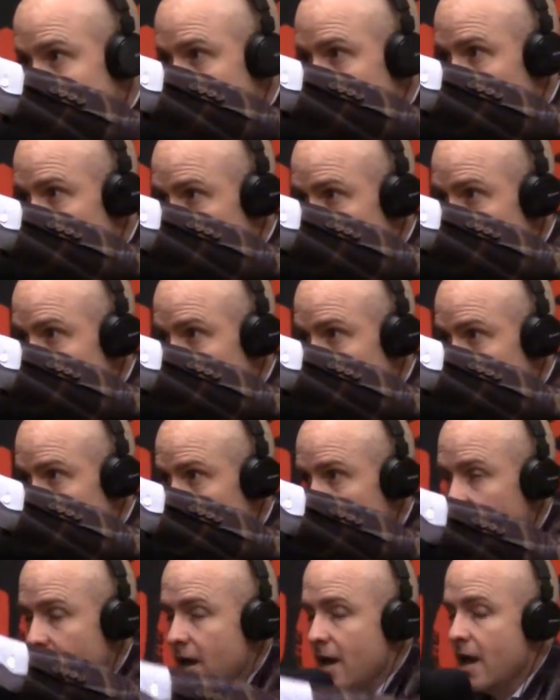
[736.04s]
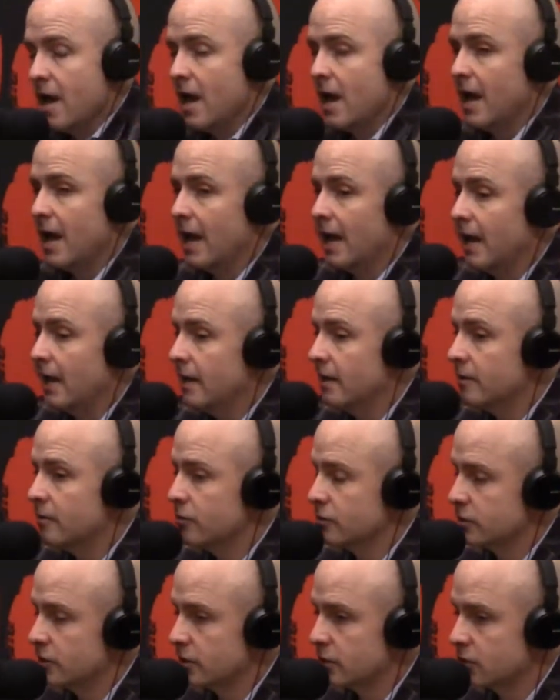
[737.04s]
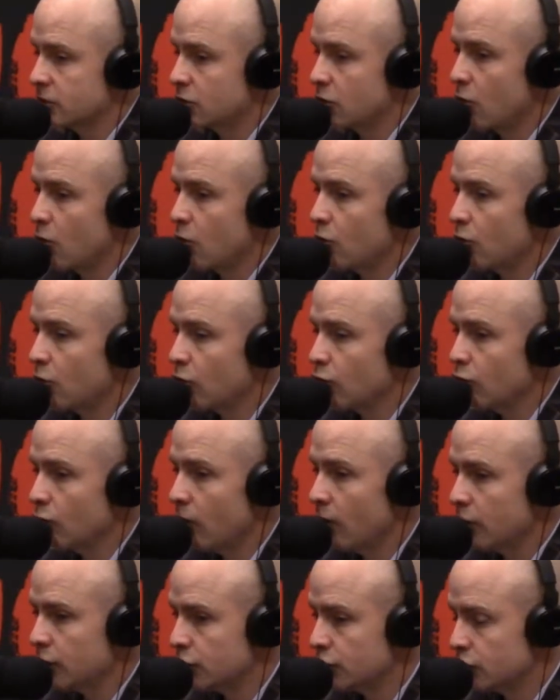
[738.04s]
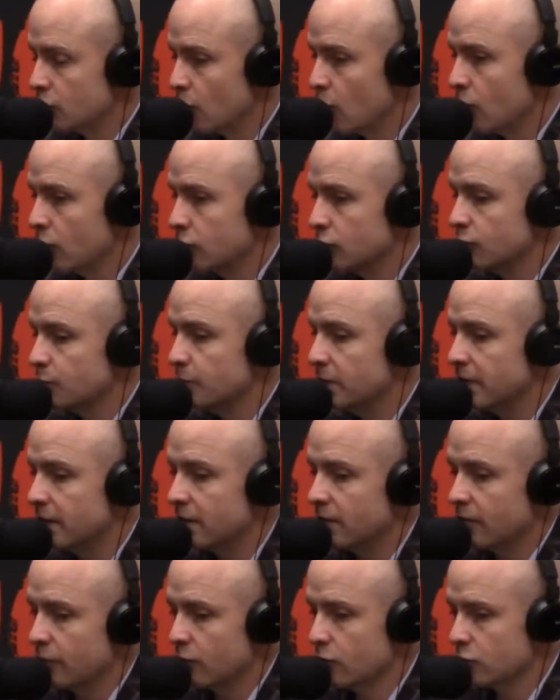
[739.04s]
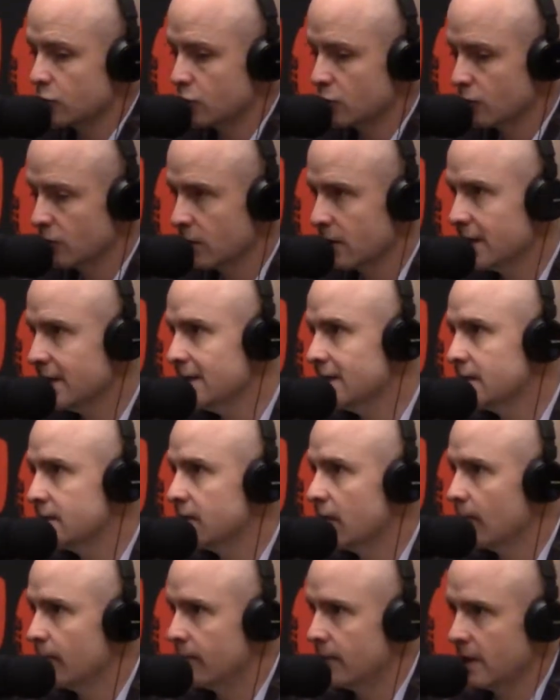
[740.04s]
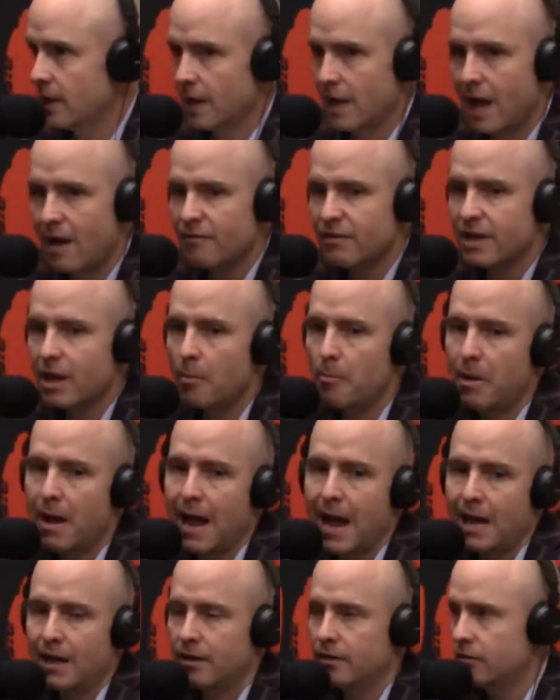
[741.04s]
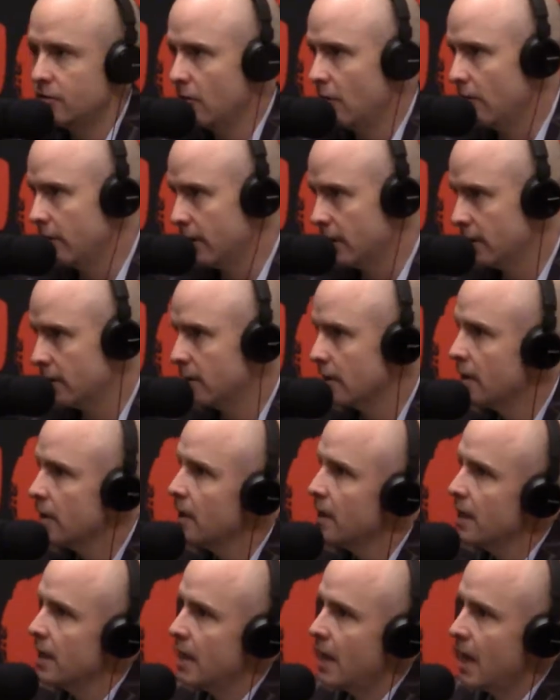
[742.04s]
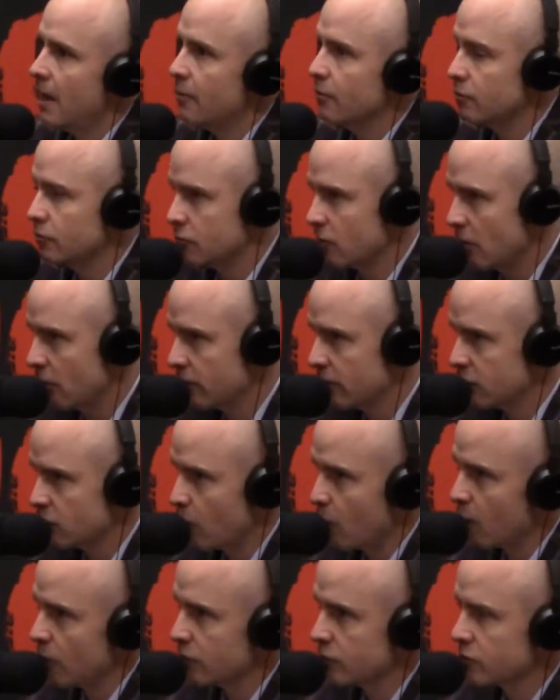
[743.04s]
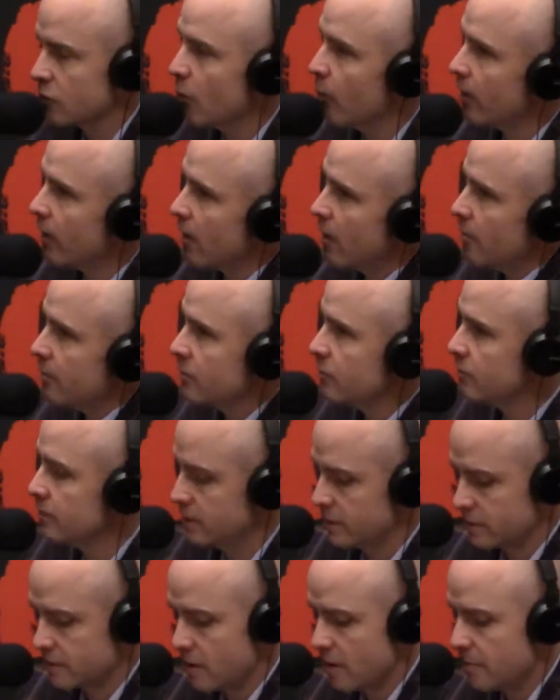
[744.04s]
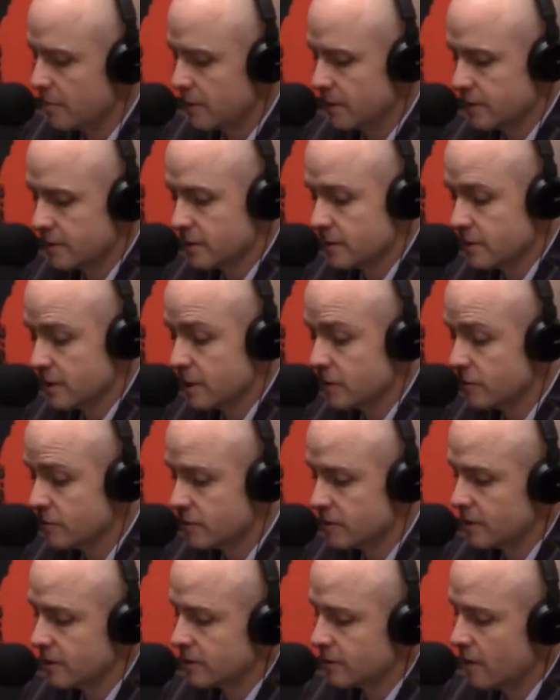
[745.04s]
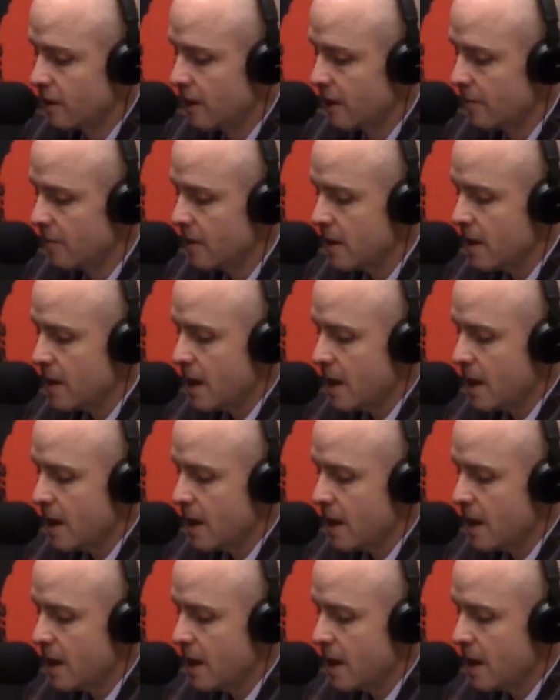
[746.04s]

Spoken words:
down here. And there's this total rush towards being the first to release something, having a patent on it. And there's all these wars going on between these companies. It's an interesting time.